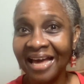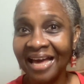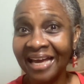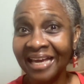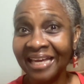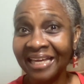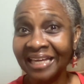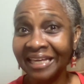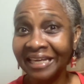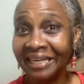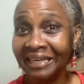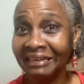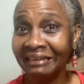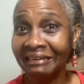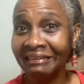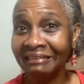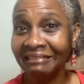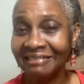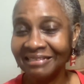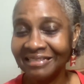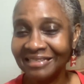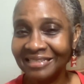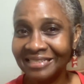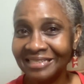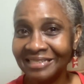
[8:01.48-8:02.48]
I
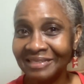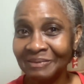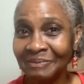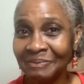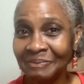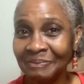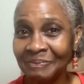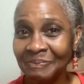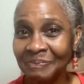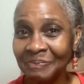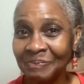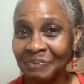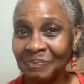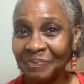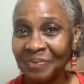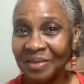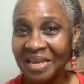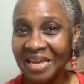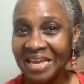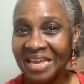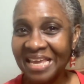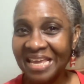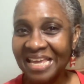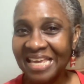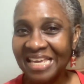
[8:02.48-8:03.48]
eat?
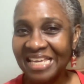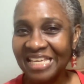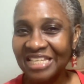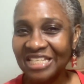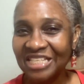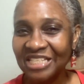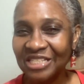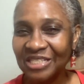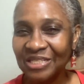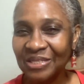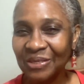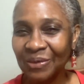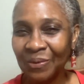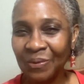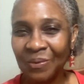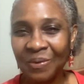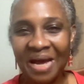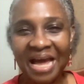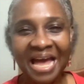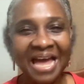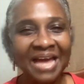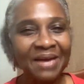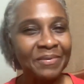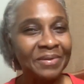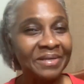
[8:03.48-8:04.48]
So
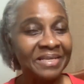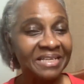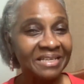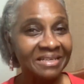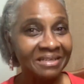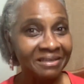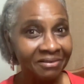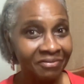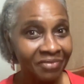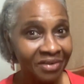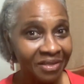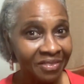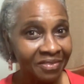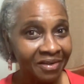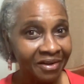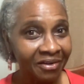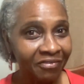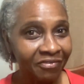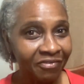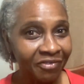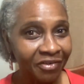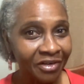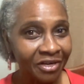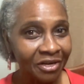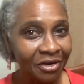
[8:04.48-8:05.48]
I will leave it there
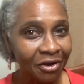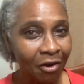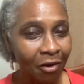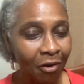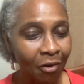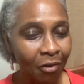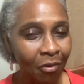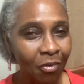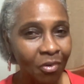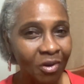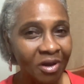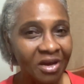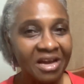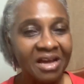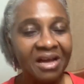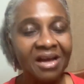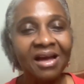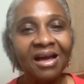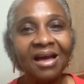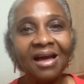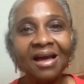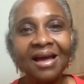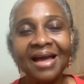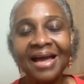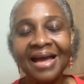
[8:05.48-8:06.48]
for now.
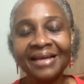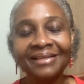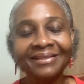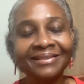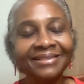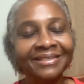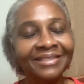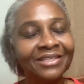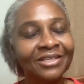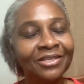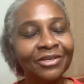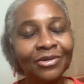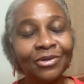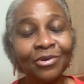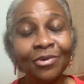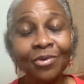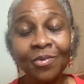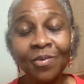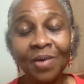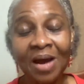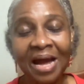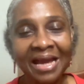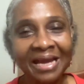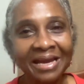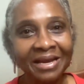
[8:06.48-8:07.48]
You know
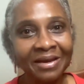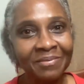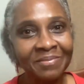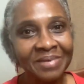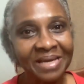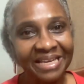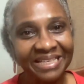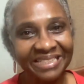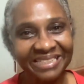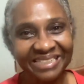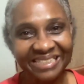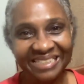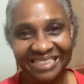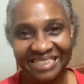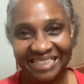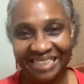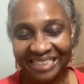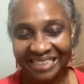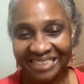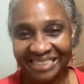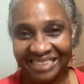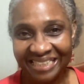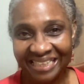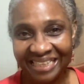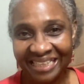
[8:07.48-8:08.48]
why I'm
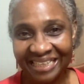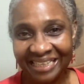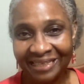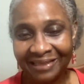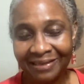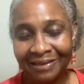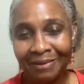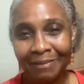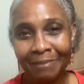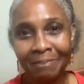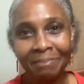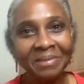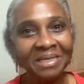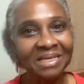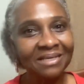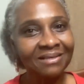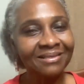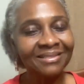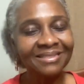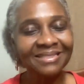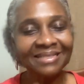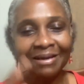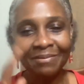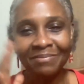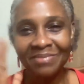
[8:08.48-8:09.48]
hesitating?
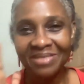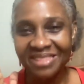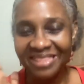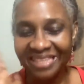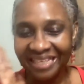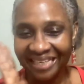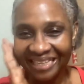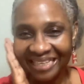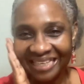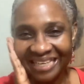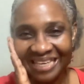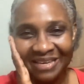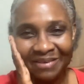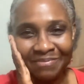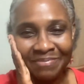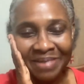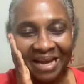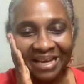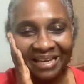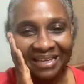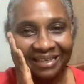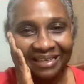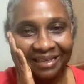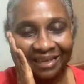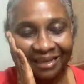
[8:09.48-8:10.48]
Because I'm thinking
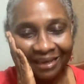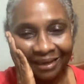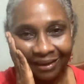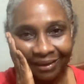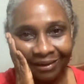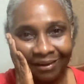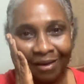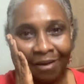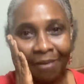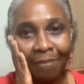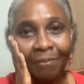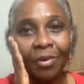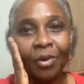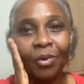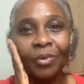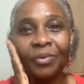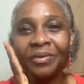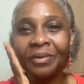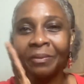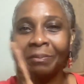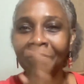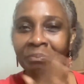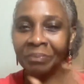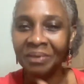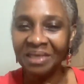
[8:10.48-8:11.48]
back again about
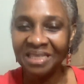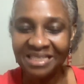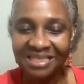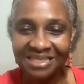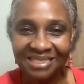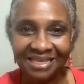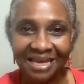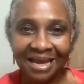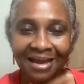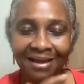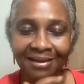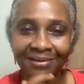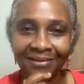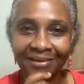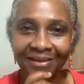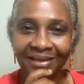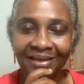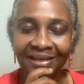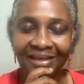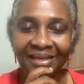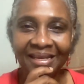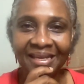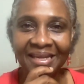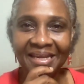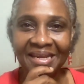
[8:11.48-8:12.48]
the bisan
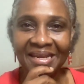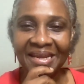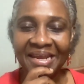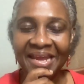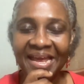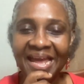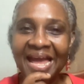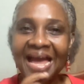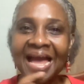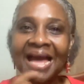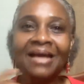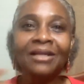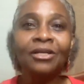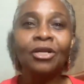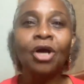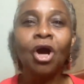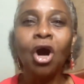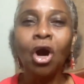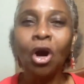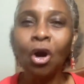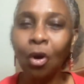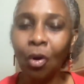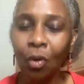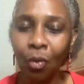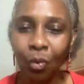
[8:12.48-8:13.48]
and
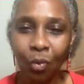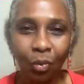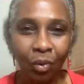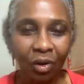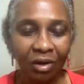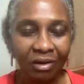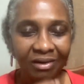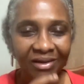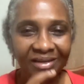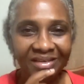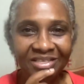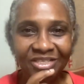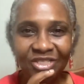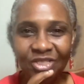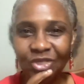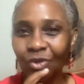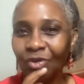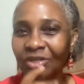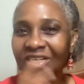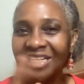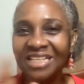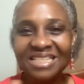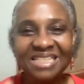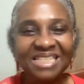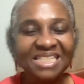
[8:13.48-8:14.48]
how. So
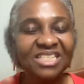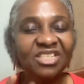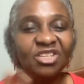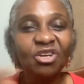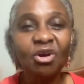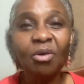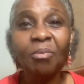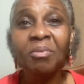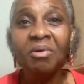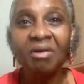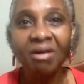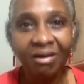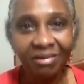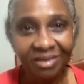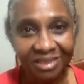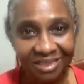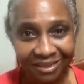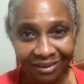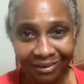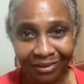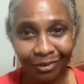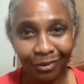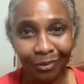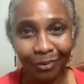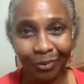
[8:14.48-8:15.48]
this is your
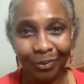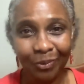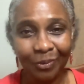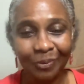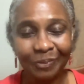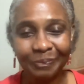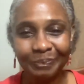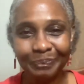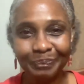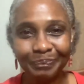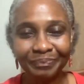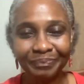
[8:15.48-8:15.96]
braatan. Oh,